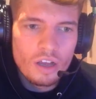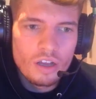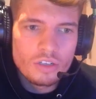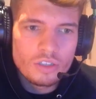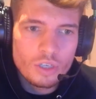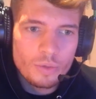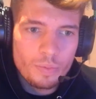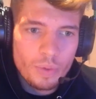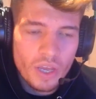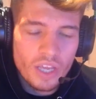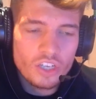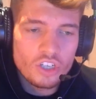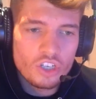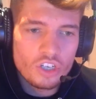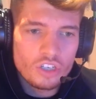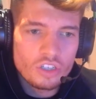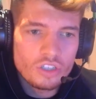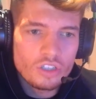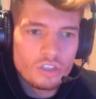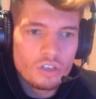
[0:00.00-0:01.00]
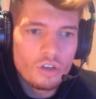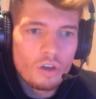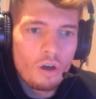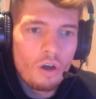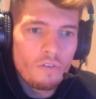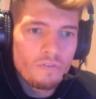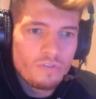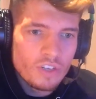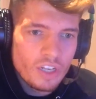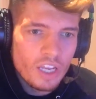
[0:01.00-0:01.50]
to pictures
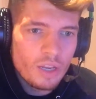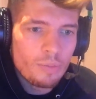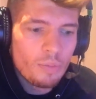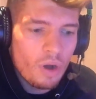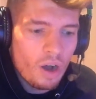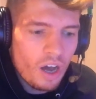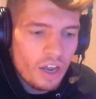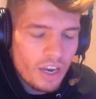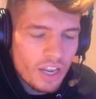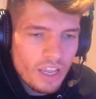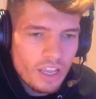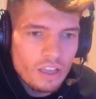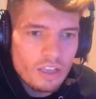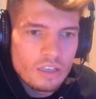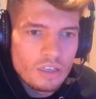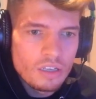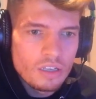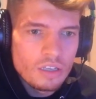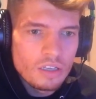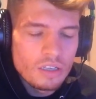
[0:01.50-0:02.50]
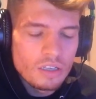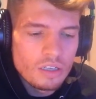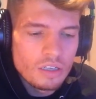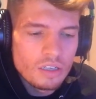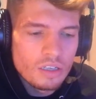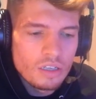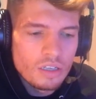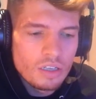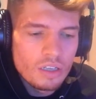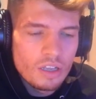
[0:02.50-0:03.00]
of Dean Marnie
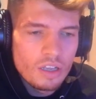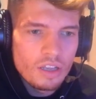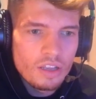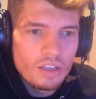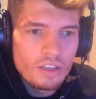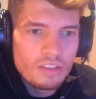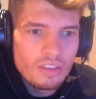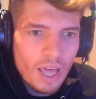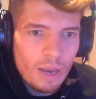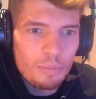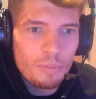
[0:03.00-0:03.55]
than